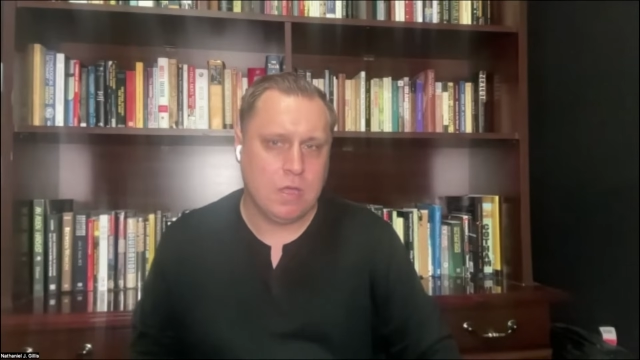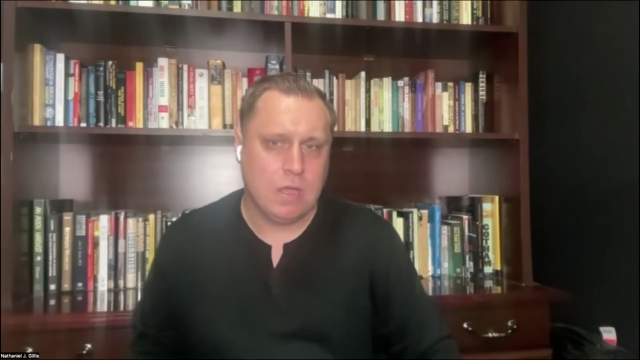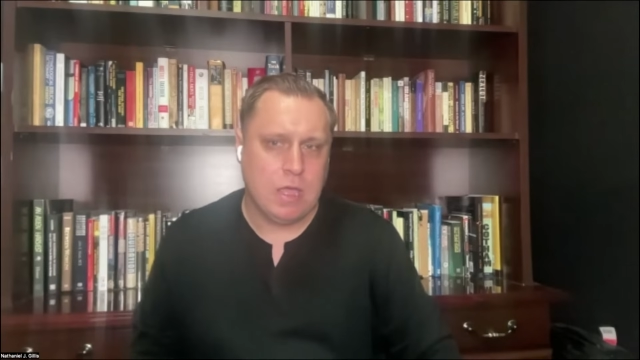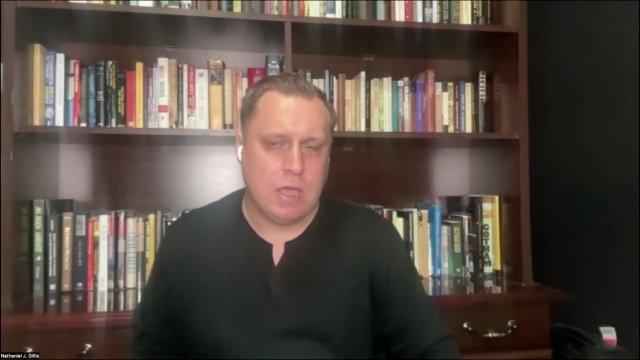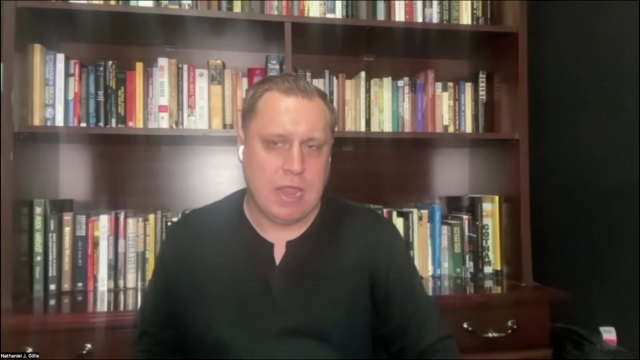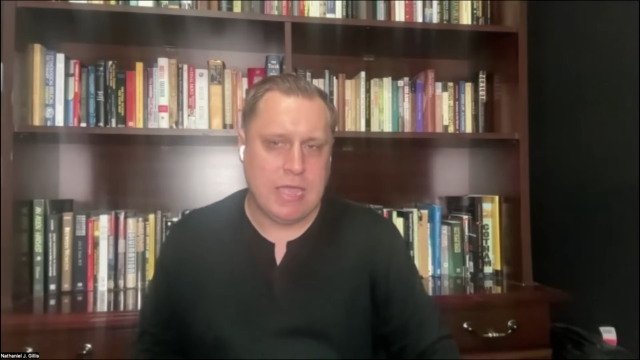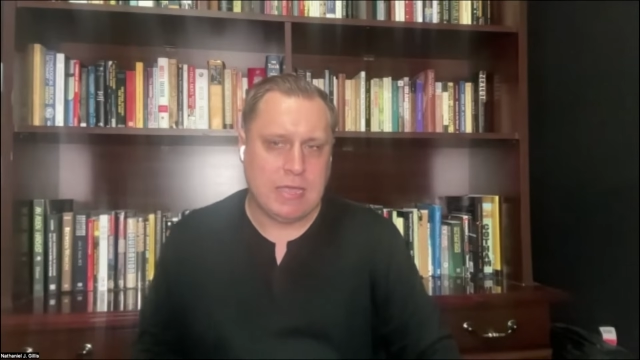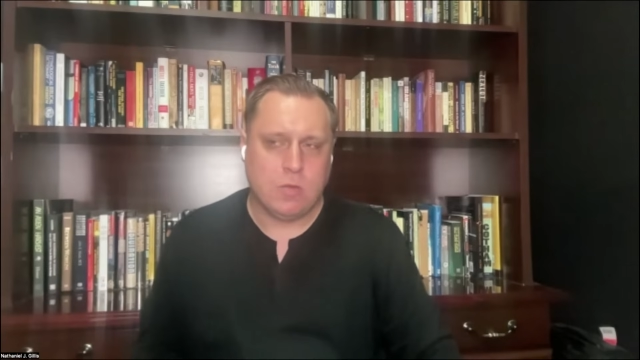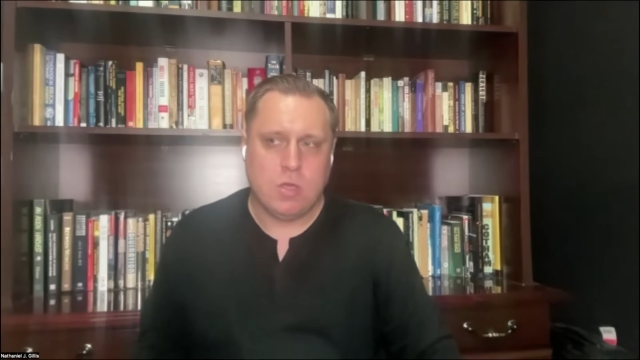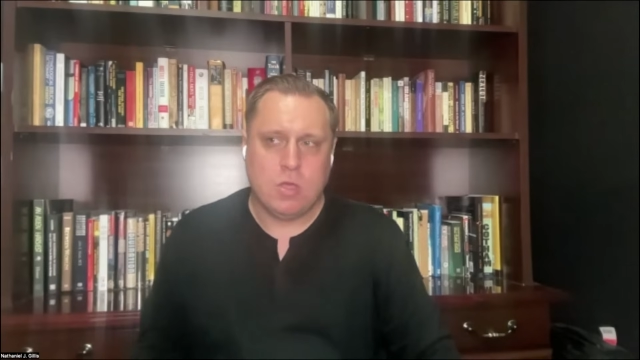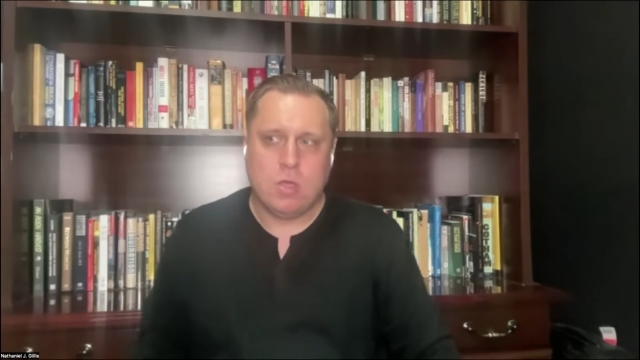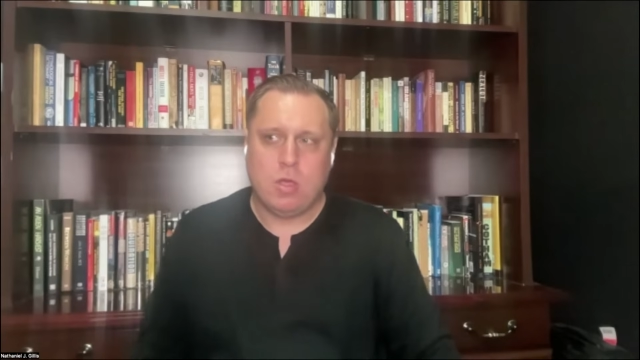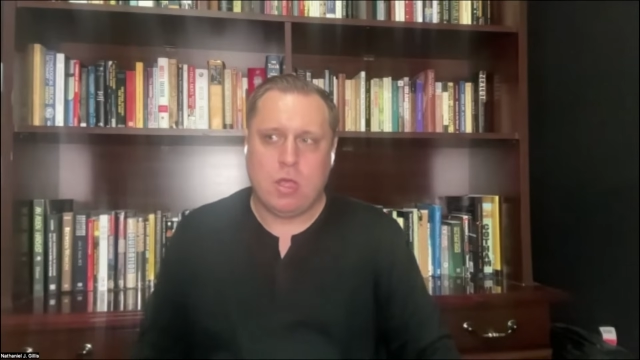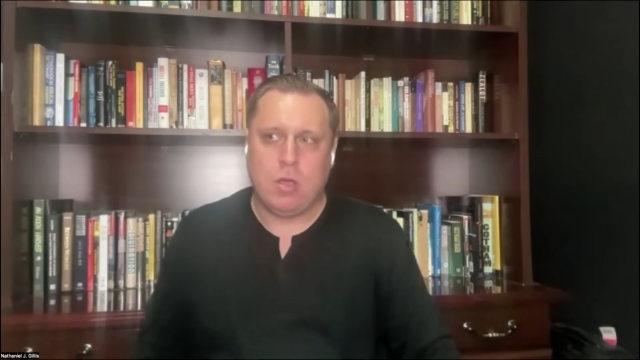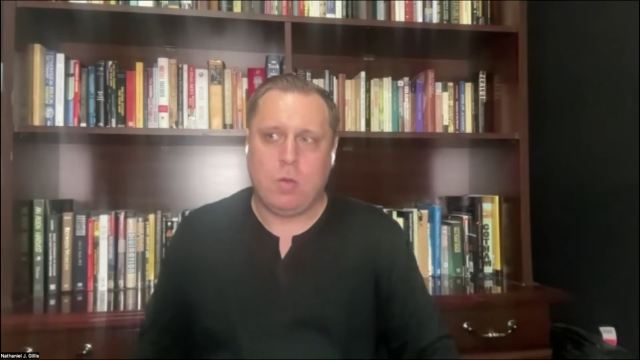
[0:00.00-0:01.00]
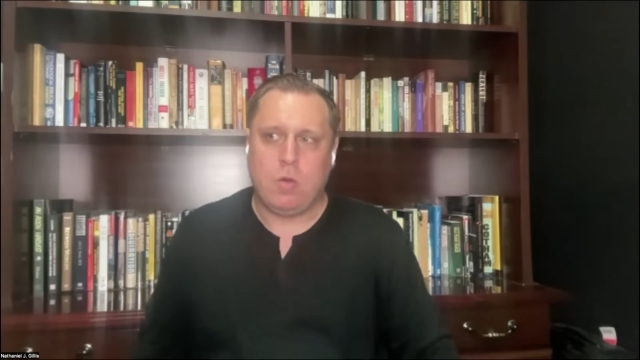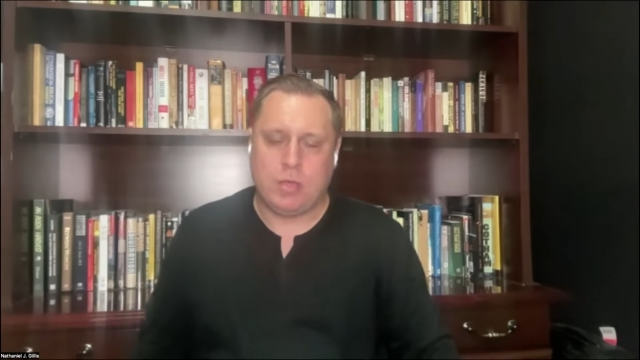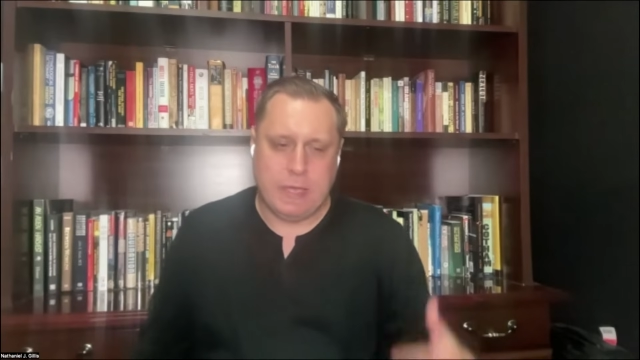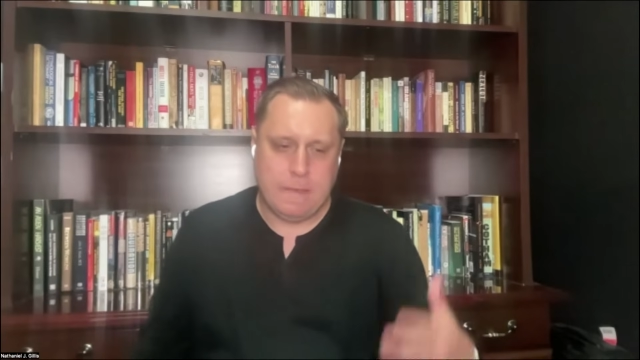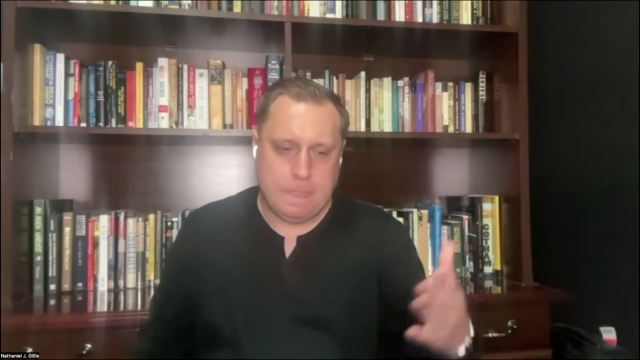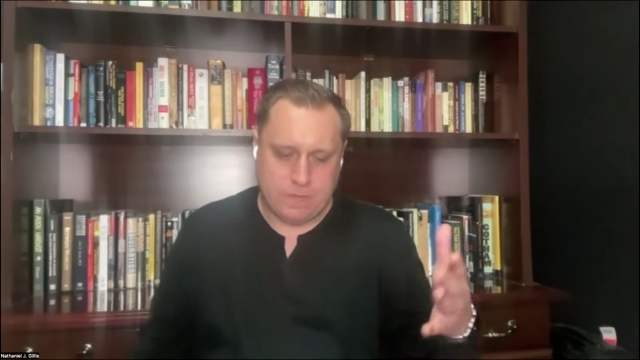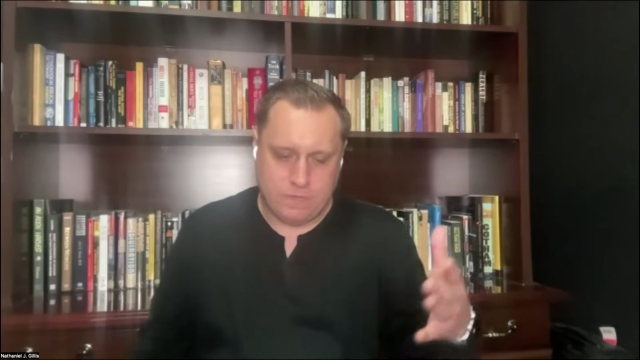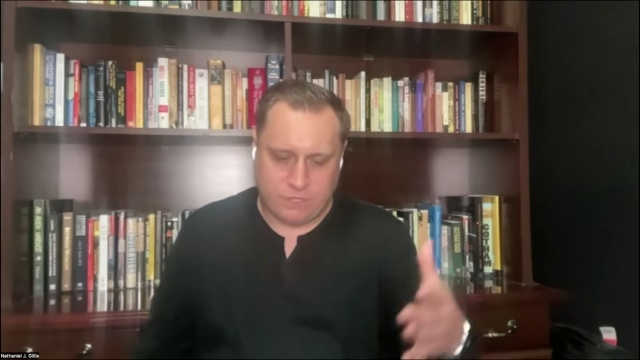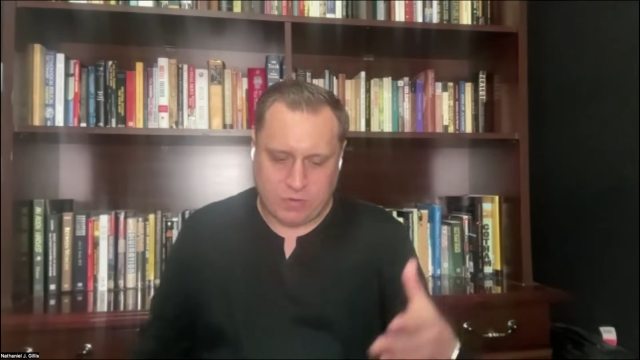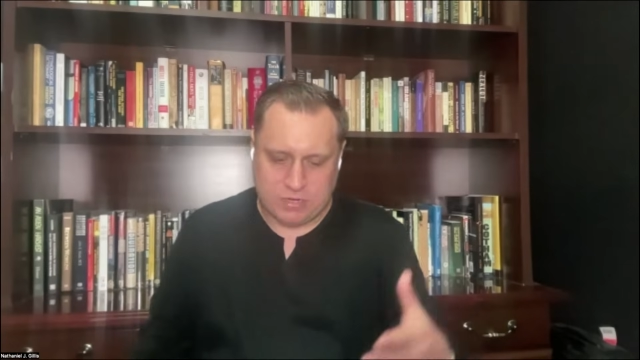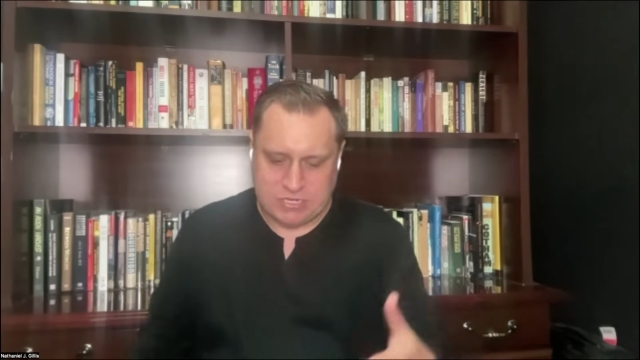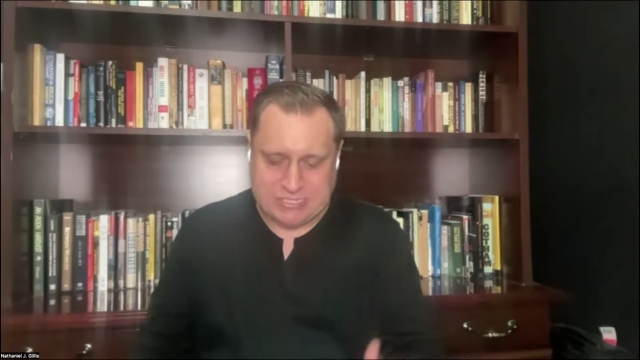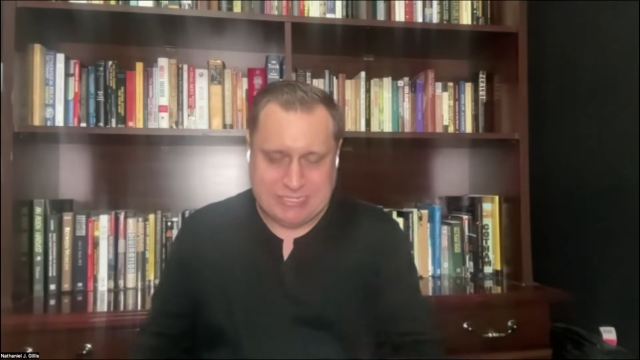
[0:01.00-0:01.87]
Like, okay, for instance,